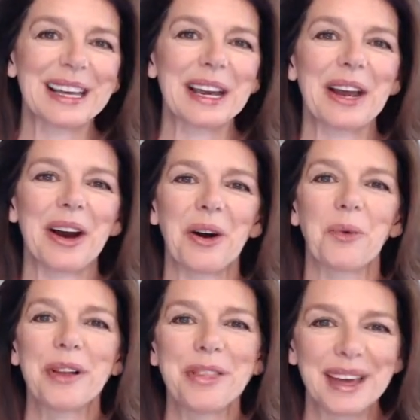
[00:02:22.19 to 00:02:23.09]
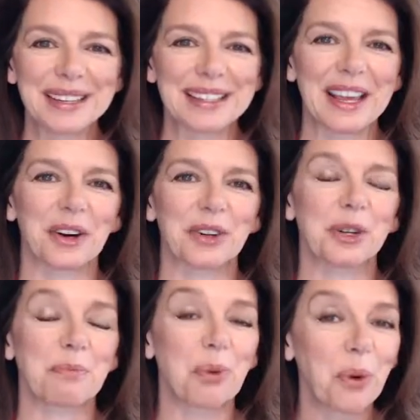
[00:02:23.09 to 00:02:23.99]
They are with us, they are
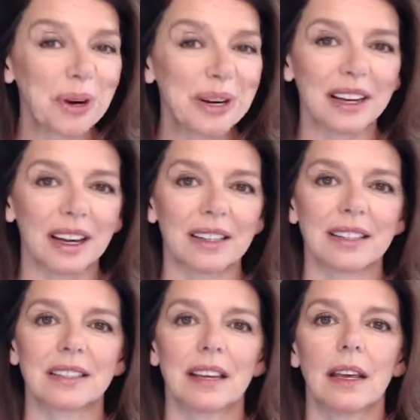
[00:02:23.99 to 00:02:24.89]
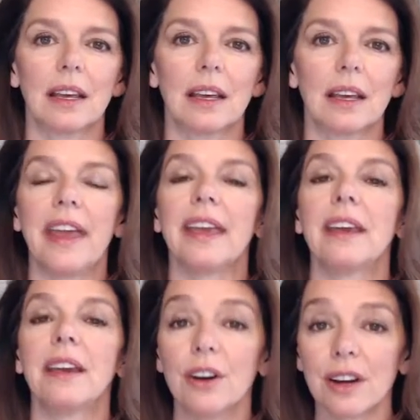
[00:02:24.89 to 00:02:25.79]
supporting us, they
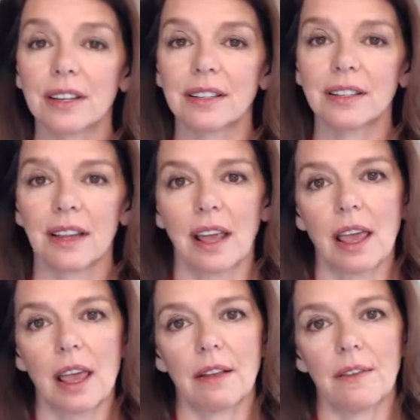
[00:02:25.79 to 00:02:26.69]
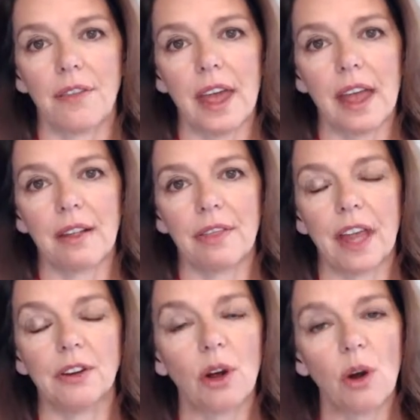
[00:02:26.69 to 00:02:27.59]
hear us, they
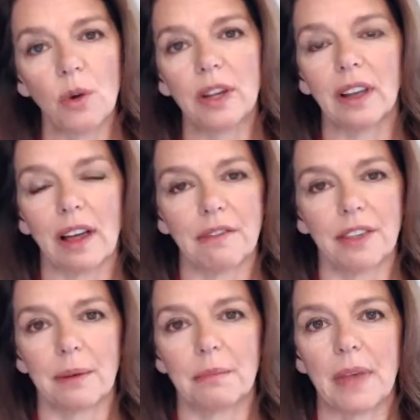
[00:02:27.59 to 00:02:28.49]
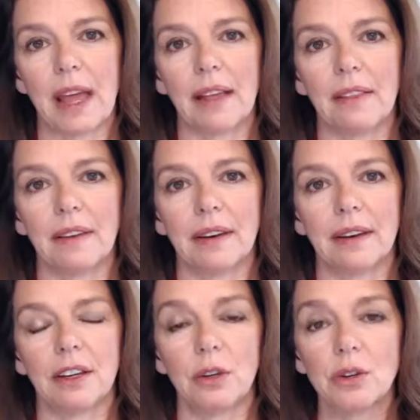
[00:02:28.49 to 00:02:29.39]
know we love them. And
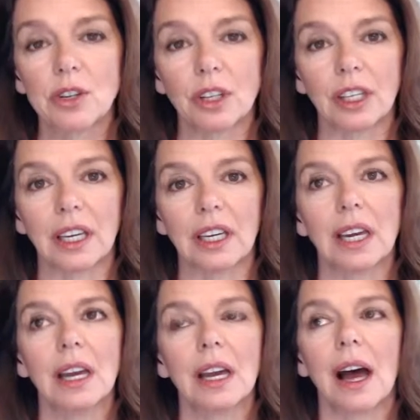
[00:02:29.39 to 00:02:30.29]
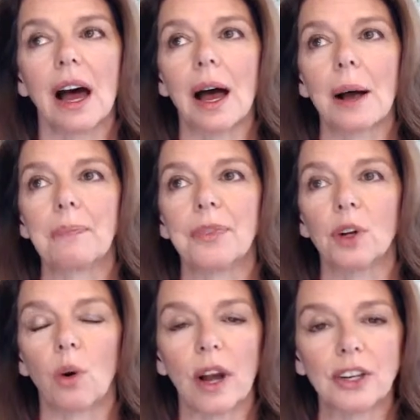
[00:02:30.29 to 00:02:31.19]
usually
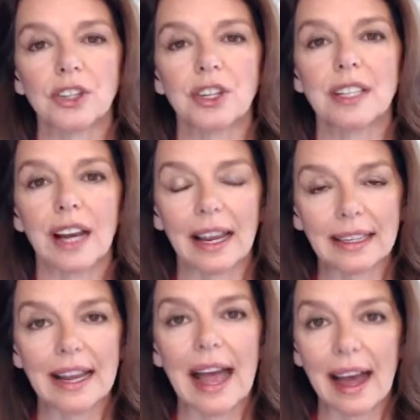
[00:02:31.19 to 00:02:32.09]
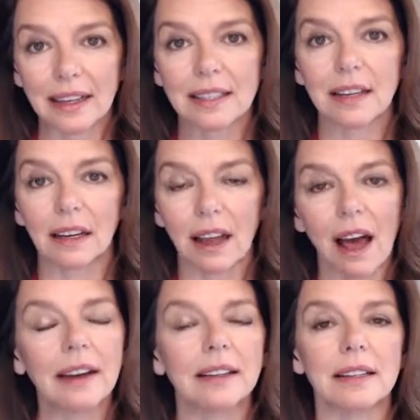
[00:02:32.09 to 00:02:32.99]
the questions that I get asked a
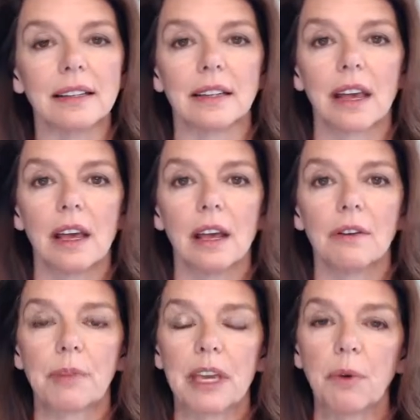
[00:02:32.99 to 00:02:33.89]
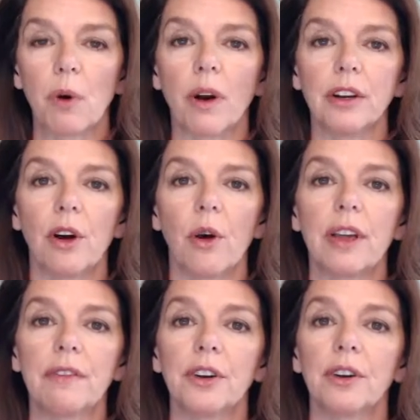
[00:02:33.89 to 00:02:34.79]
lot is people want to know
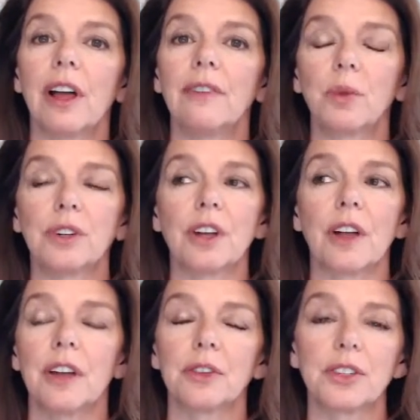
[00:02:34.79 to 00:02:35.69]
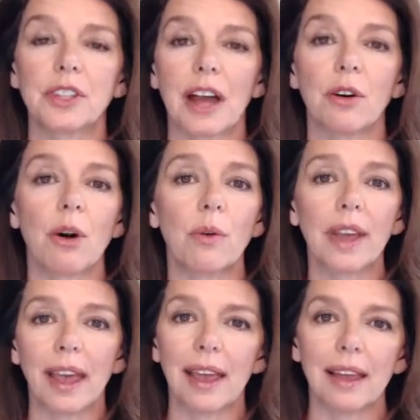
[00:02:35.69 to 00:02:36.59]
if their loved ones on the other side are
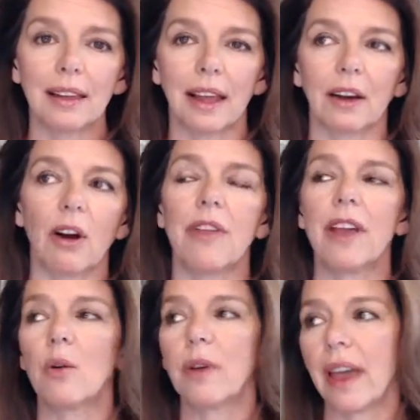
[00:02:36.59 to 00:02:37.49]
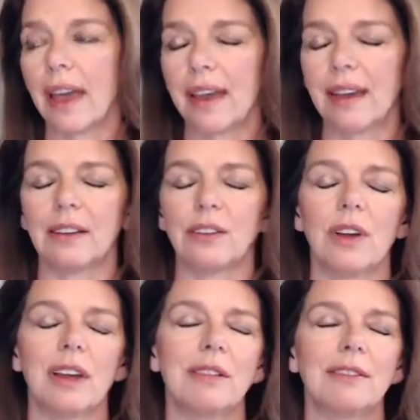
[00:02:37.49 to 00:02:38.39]
okay. Like, are they okay? Do
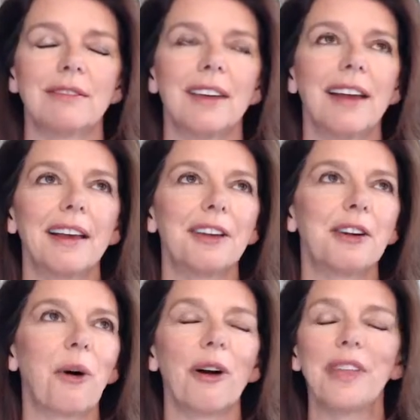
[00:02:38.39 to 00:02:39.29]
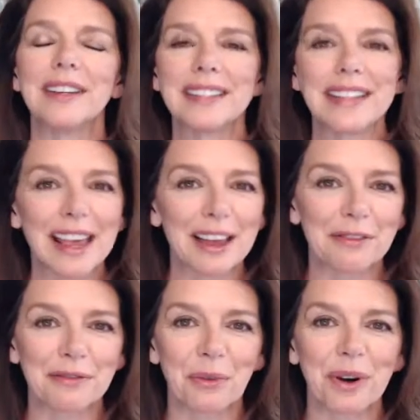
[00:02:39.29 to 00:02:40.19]
they, are they
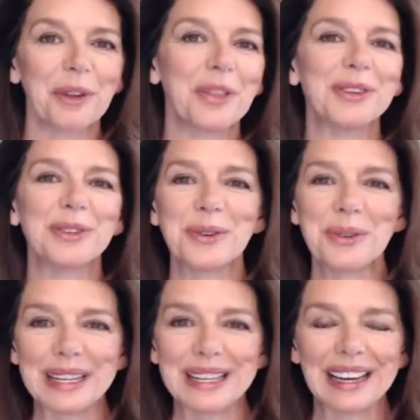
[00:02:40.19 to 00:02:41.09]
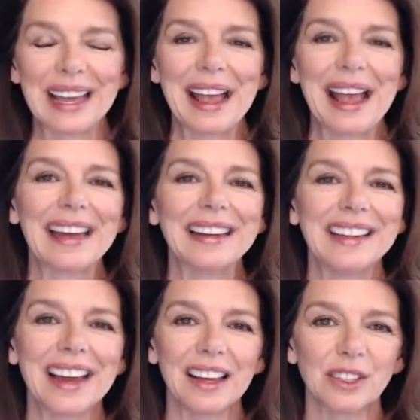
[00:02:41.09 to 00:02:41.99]
safe? What are they doing? And
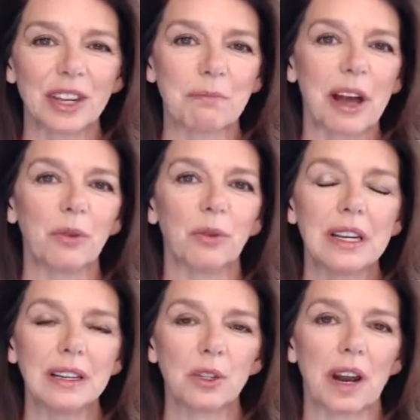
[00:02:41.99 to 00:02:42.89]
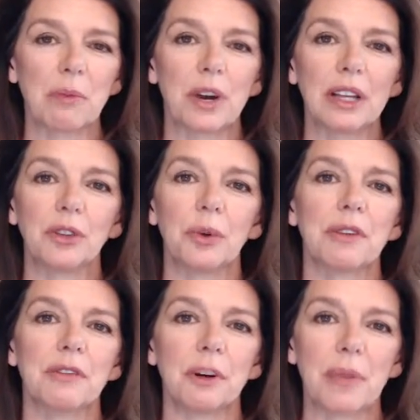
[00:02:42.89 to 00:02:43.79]
yes, in my readings, when I bring through
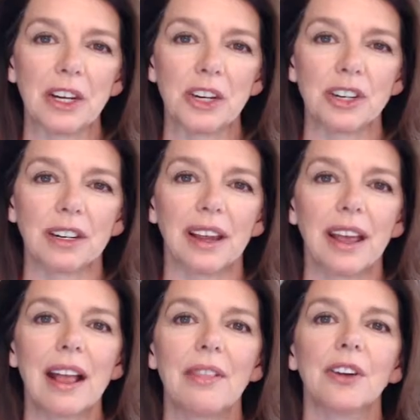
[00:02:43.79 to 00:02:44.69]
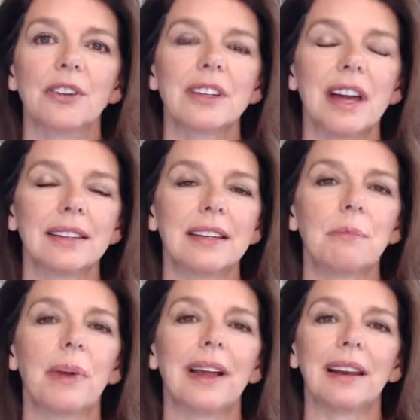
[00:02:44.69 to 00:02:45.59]
information, there's
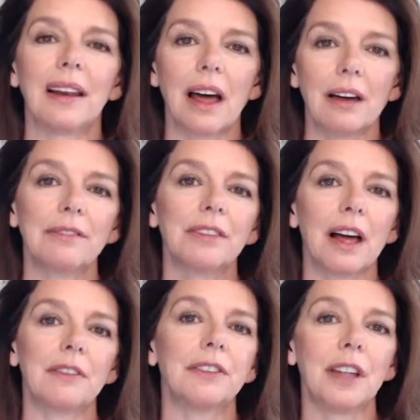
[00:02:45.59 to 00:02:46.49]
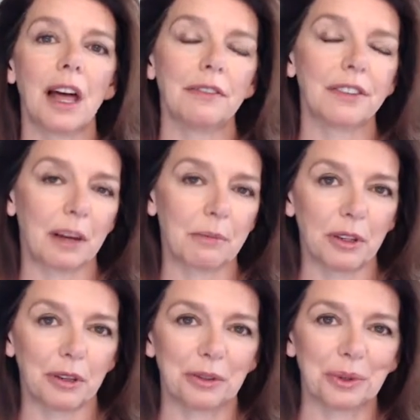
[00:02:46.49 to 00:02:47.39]
nothing but love, love, love
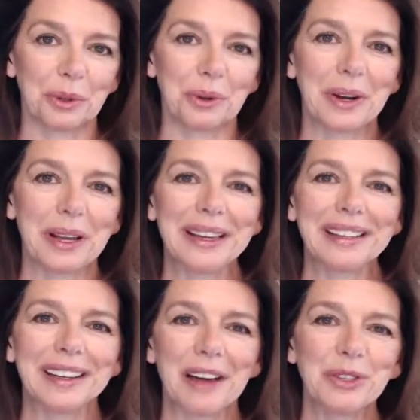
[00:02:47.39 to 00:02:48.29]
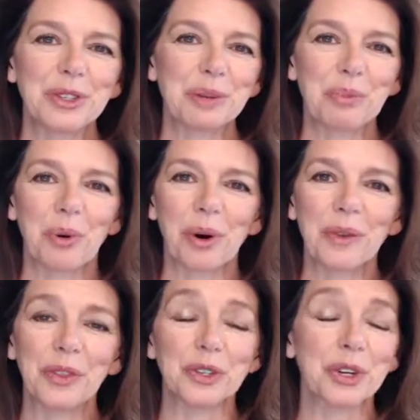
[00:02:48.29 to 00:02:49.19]
coming through, love and
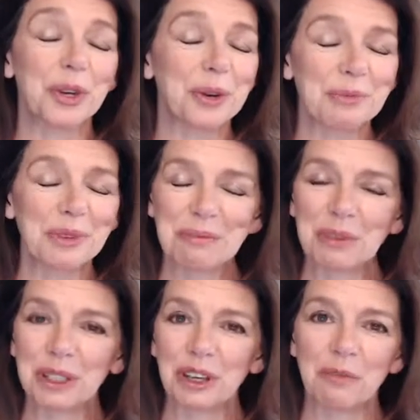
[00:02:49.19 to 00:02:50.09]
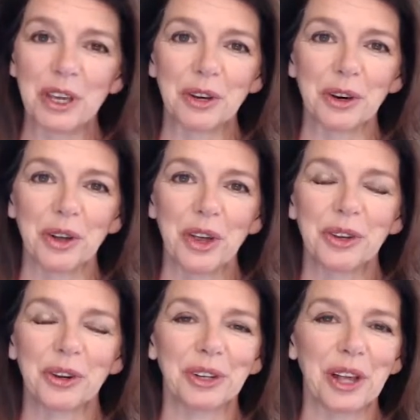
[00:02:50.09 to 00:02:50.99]
support. There's humor. Believe me, your
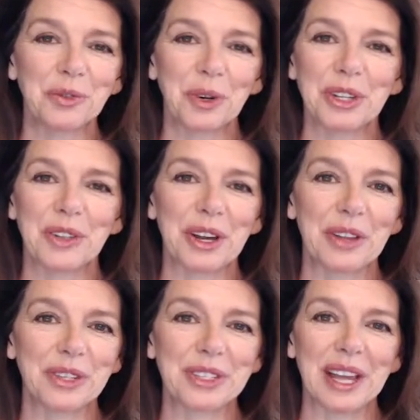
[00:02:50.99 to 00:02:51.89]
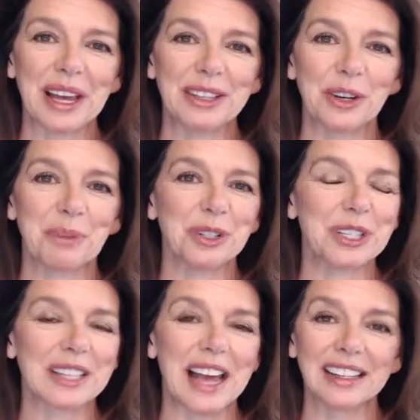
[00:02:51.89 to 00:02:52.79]
loved ones on the other side, their
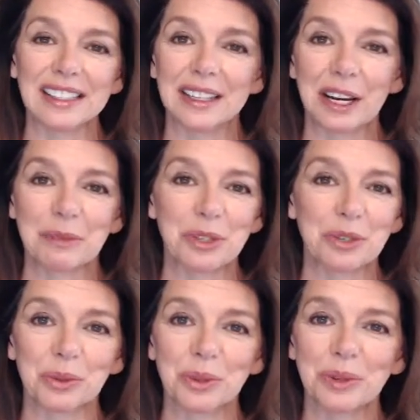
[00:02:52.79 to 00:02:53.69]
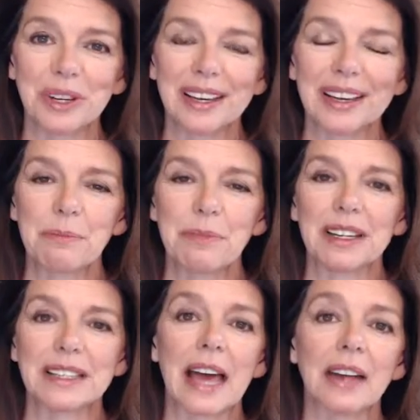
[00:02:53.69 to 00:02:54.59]
personality comes through
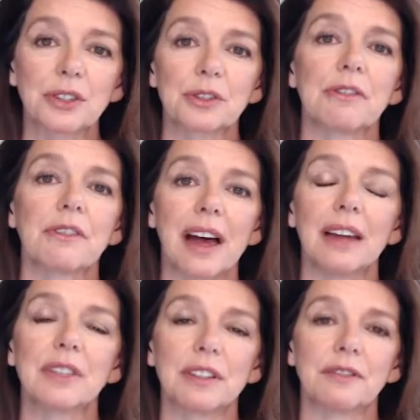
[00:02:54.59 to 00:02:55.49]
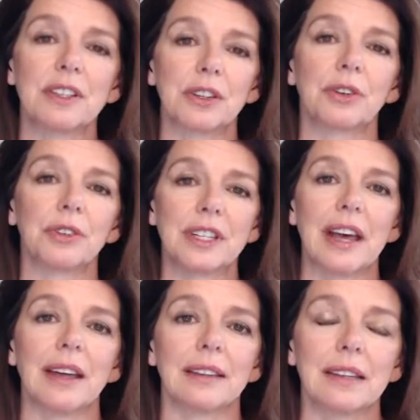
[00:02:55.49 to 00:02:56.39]
because that survives the physical
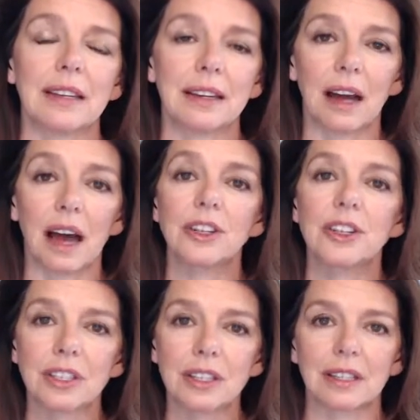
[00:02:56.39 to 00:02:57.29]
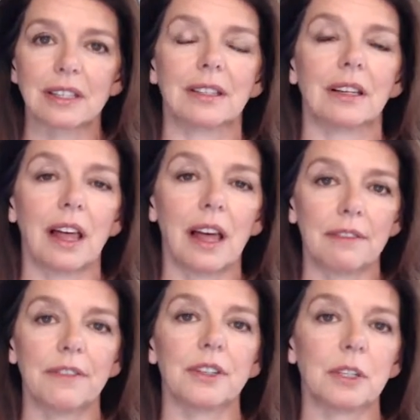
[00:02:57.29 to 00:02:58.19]
death. The consciousness, the
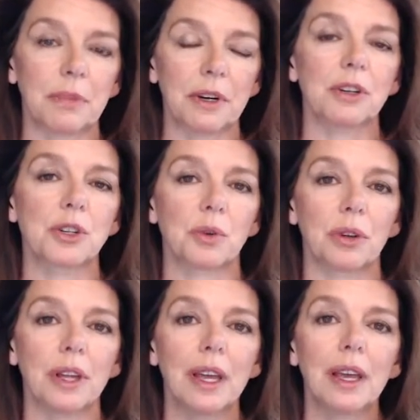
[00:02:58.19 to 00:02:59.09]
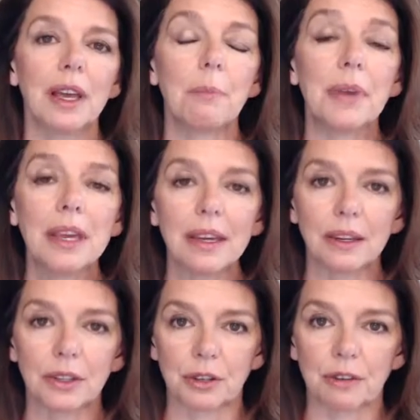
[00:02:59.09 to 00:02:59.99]
love, the spiritual
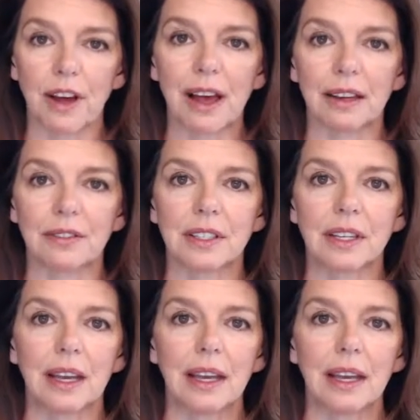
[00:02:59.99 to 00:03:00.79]
being survives.